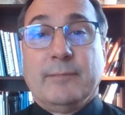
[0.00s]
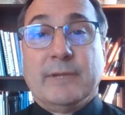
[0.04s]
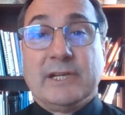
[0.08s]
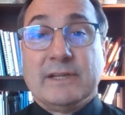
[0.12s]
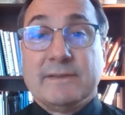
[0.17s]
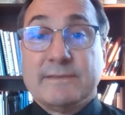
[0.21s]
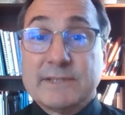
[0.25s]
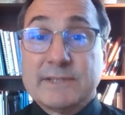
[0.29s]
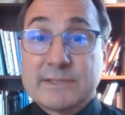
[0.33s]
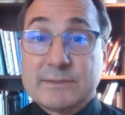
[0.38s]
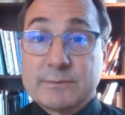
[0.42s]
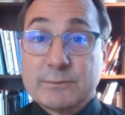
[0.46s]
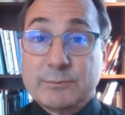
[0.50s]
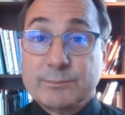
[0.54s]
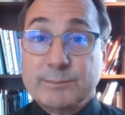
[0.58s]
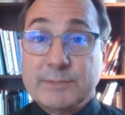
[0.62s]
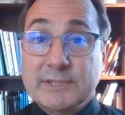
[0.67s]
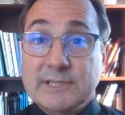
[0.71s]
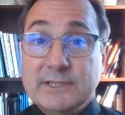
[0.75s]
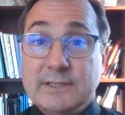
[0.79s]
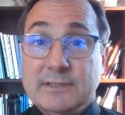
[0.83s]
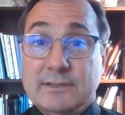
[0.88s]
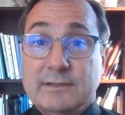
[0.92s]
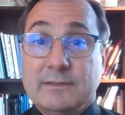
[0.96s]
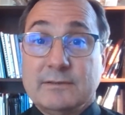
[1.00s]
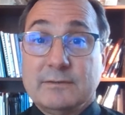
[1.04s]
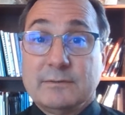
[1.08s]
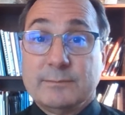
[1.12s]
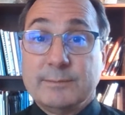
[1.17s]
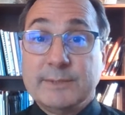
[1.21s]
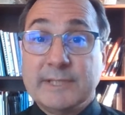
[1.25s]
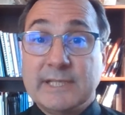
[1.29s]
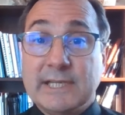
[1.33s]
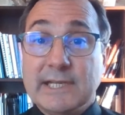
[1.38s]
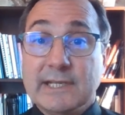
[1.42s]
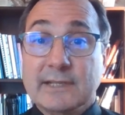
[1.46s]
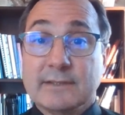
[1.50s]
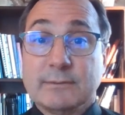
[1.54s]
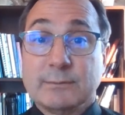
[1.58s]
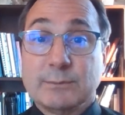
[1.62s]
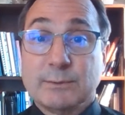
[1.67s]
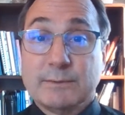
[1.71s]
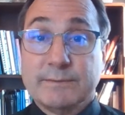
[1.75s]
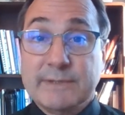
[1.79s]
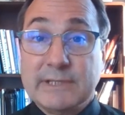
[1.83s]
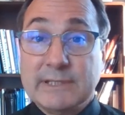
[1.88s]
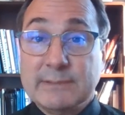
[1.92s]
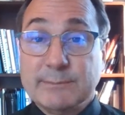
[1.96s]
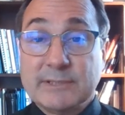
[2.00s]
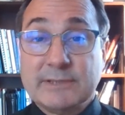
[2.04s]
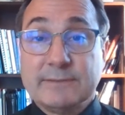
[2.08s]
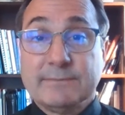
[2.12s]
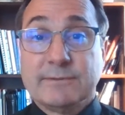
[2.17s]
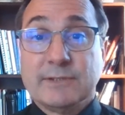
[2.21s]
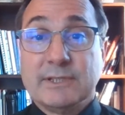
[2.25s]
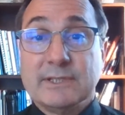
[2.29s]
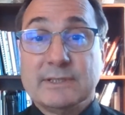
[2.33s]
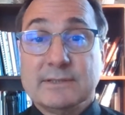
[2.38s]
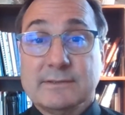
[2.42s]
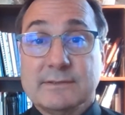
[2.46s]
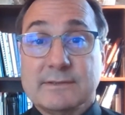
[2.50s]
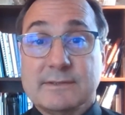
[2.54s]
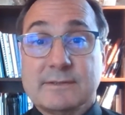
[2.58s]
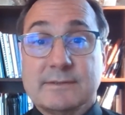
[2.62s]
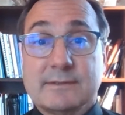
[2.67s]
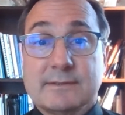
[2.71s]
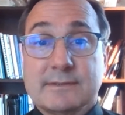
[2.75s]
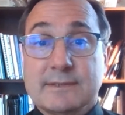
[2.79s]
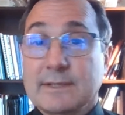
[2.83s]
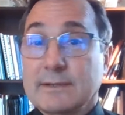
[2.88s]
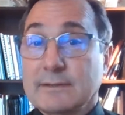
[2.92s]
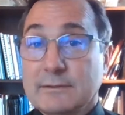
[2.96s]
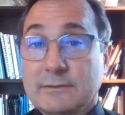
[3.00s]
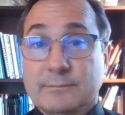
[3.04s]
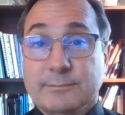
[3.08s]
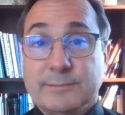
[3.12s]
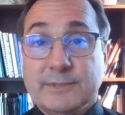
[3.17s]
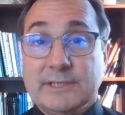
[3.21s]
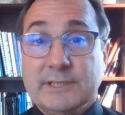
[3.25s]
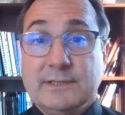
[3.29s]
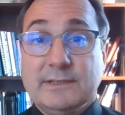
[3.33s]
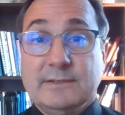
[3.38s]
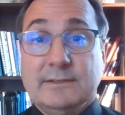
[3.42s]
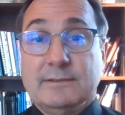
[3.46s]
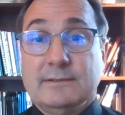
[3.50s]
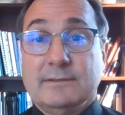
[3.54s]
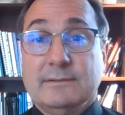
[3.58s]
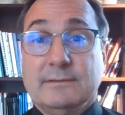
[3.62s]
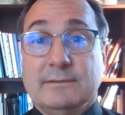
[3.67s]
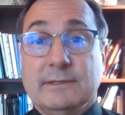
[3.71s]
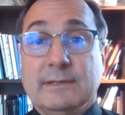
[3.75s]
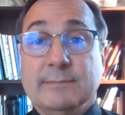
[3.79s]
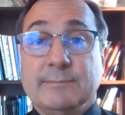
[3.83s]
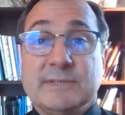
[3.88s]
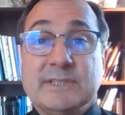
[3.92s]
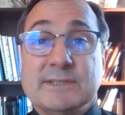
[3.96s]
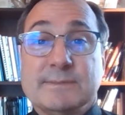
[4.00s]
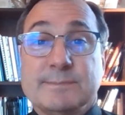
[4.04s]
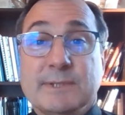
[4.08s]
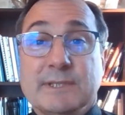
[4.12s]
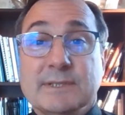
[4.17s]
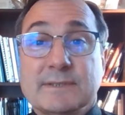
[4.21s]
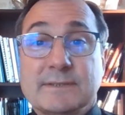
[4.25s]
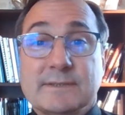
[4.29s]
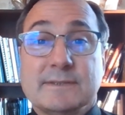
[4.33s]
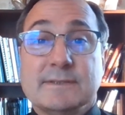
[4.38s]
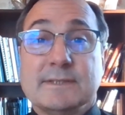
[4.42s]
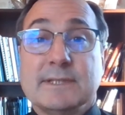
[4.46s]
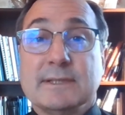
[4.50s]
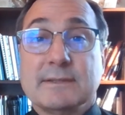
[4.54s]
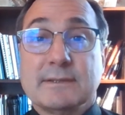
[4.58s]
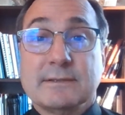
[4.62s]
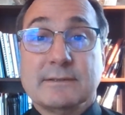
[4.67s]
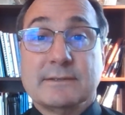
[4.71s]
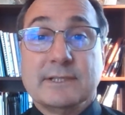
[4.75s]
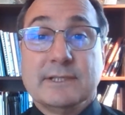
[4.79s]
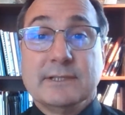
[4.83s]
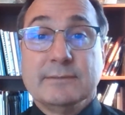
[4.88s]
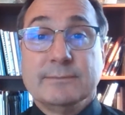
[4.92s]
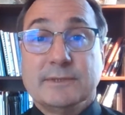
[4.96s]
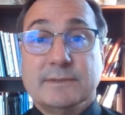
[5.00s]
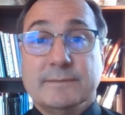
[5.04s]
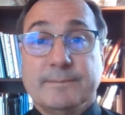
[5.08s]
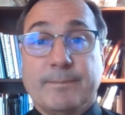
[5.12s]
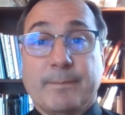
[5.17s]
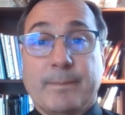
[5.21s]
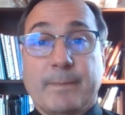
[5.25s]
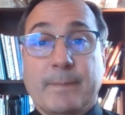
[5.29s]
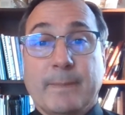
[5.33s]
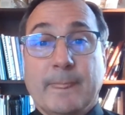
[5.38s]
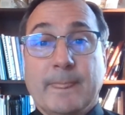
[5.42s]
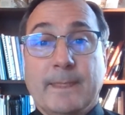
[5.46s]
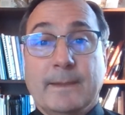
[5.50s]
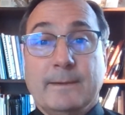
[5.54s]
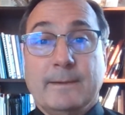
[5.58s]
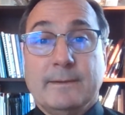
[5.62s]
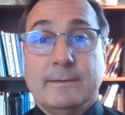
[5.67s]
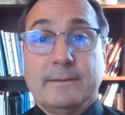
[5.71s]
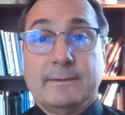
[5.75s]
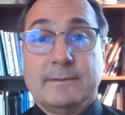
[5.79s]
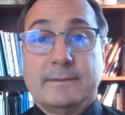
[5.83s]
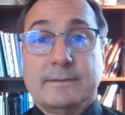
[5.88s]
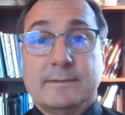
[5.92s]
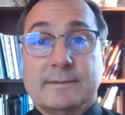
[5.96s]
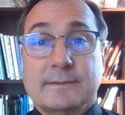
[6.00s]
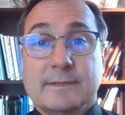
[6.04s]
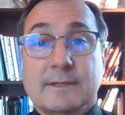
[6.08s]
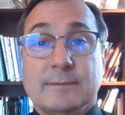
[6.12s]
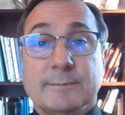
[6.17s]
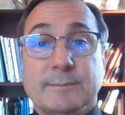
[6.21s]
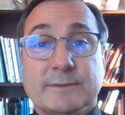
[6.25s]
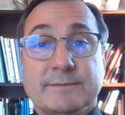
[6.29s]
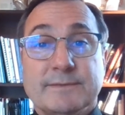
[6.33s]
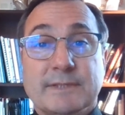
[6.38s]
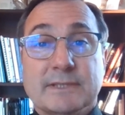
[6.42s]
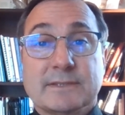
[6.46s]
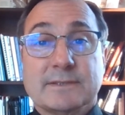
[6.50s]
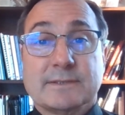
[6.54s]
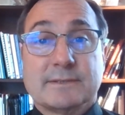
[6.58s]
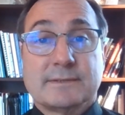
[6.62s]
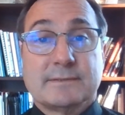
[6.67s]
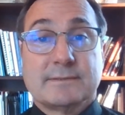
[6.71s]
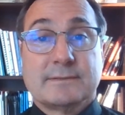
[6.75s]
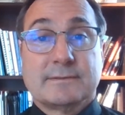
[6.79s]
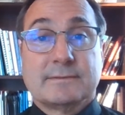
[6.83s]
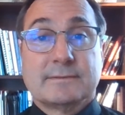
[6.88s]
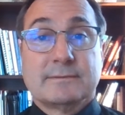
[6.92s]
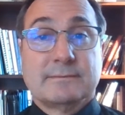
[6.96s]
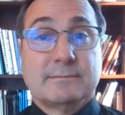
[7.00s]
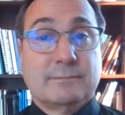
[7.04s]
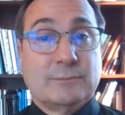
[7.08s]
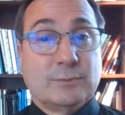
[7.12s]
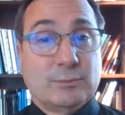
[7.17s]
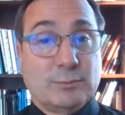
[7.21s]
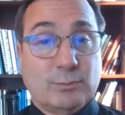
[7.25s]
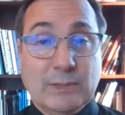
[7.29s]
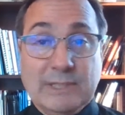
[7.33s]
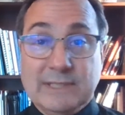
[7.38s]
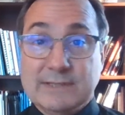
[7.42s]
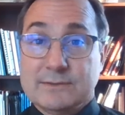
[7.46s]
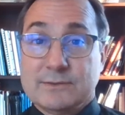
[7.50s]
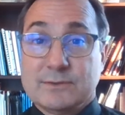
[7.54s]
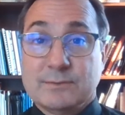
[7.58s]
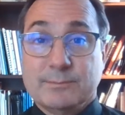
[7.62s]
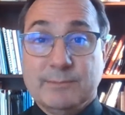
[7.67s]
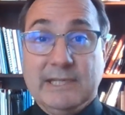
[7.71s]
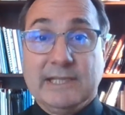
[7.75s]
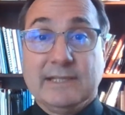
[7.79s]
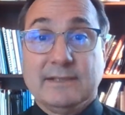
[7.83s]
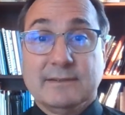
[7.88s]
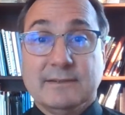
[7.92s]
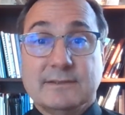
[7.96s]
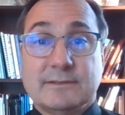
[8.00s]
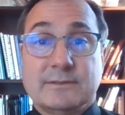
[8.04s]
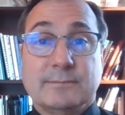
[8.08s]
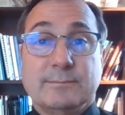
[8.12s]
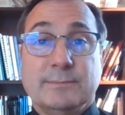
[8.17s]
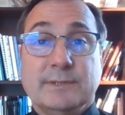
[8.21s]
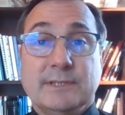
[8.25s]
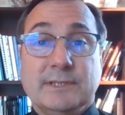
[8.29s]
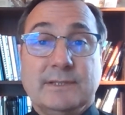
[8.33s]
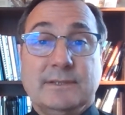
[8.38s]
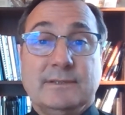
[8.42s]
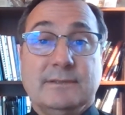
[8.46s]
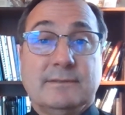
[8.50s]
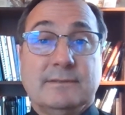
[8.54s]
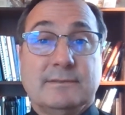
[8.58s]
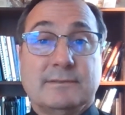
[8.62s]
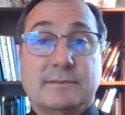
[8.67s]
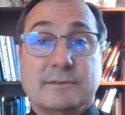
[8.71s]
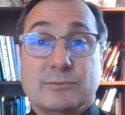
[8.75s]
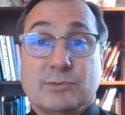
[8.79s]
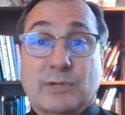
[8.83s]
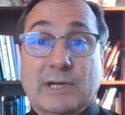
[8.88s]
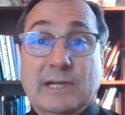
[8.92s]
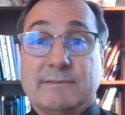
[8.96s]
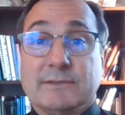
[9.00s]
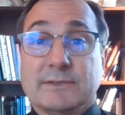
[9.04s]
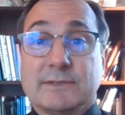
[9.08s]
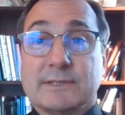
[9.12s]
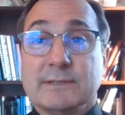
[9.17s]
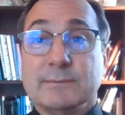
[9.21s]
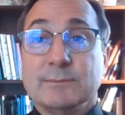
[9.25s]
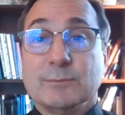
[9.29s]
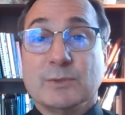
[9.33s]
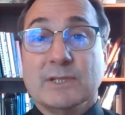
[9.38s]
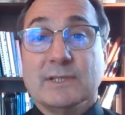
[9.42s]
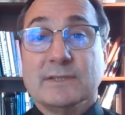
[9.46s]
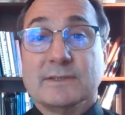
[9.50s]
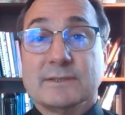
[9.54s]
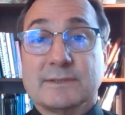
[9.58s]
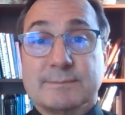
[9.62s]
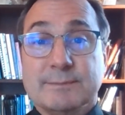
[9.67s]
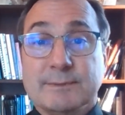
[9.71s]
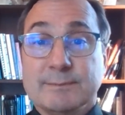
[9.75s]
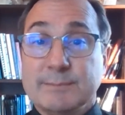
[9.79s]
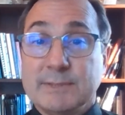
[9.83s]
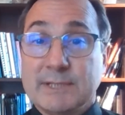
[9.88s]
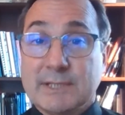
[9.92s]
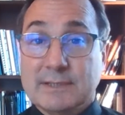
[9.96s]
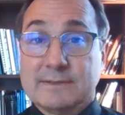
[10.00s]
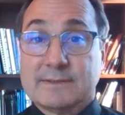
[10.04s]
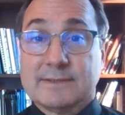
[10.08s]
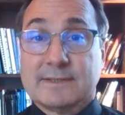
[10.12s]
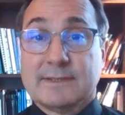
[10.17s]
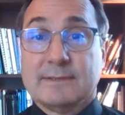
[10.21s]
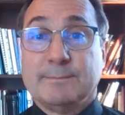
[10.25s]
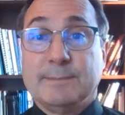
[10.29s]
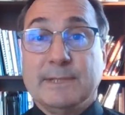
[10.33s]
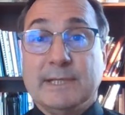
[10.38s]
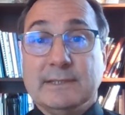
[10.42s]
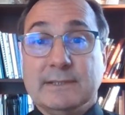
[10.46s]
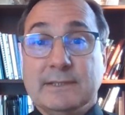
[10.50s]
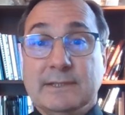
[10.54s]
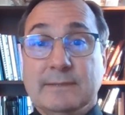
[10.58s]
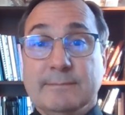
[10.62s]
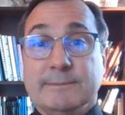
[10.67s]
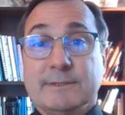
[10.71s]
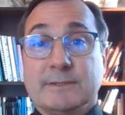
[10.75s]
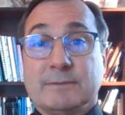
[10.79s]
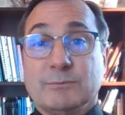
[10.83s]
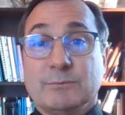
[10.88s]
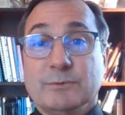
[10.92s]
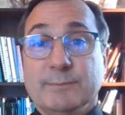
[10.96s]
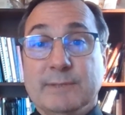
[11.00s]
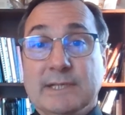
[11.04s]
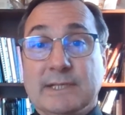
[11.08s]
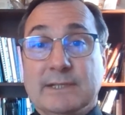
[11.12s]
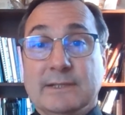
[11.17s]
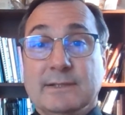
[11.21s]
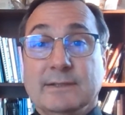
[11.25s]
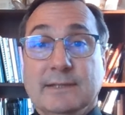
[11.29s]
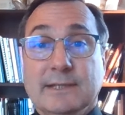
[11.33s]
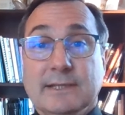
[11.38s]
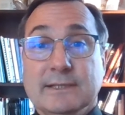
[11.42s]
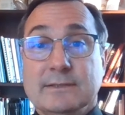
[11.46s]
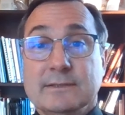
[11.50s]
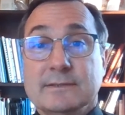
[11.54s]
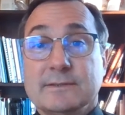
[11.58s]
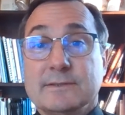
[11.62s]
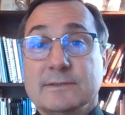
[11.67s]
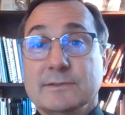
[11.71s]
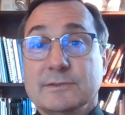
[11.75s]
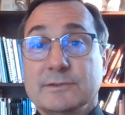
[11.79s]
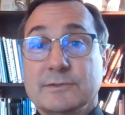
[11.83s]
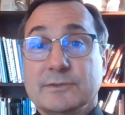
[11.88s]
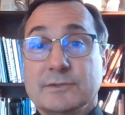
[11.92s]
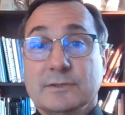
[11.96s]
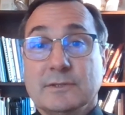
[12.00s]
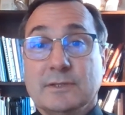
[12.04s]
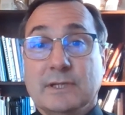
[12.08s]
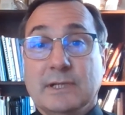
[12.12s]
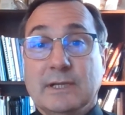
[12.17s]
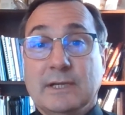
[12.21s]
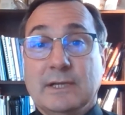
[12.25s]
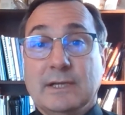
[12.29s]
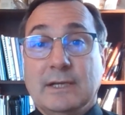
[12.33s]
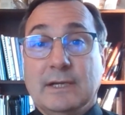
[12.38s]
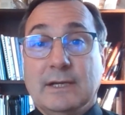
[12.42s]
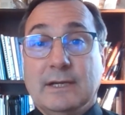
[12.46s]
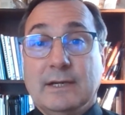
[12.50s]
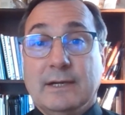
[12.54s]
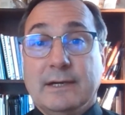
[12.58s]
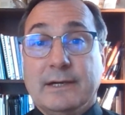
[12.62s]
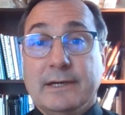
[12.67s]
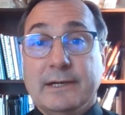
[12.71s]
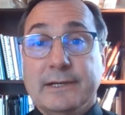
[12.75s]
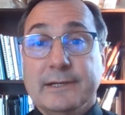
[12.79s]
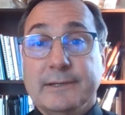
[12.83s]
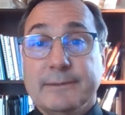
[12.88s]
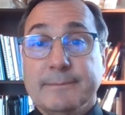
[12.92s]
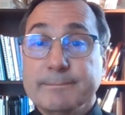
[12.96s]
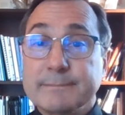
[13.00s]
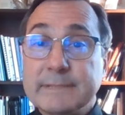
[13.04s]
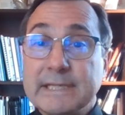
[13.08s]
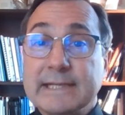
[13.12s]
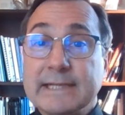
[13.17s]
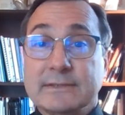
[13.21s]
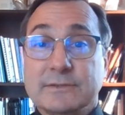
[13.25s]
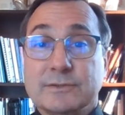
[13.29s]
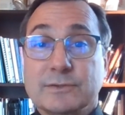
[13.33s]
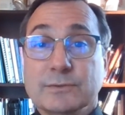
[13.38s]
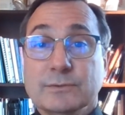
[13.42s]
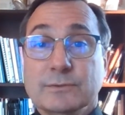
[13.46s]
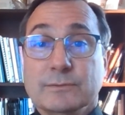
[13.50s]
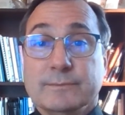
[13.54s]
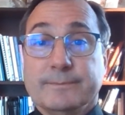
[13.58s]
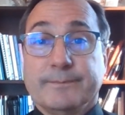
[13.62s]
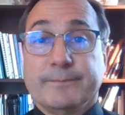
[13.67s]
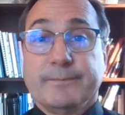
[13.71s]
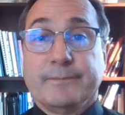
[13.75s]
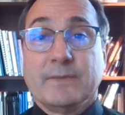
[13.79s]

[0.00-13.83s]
Many of us will be, be gathering with family and friends, and there'll be empty spaces at the table. Some of us will want so badly to be to travel somewhere else, but because of the pandemic, we're making that decision um, not to.